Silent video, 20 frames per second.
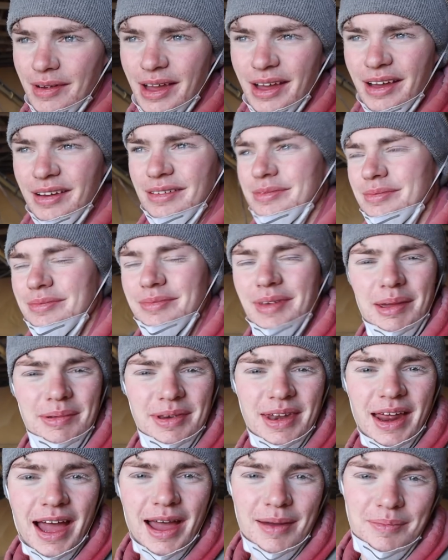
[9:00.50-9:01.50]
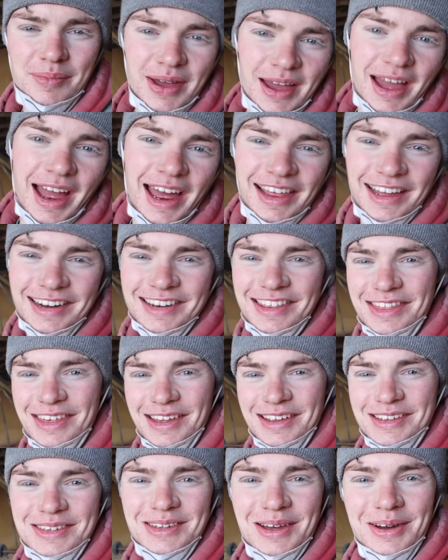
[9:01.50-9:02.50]
Well, maybe not, but I like to
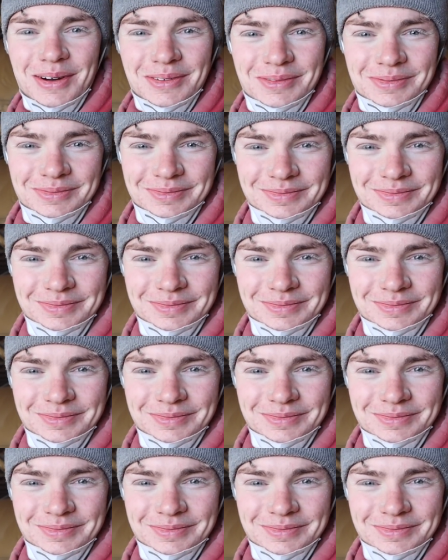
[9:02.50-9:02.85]
think so.